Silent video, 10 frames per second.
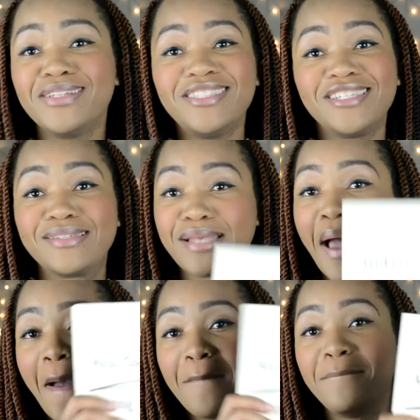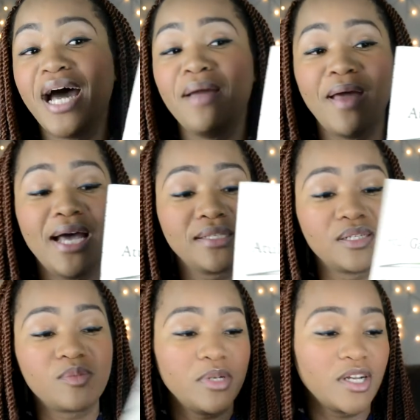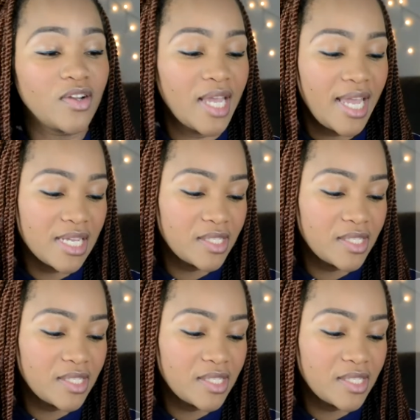Just bypass this book, okay?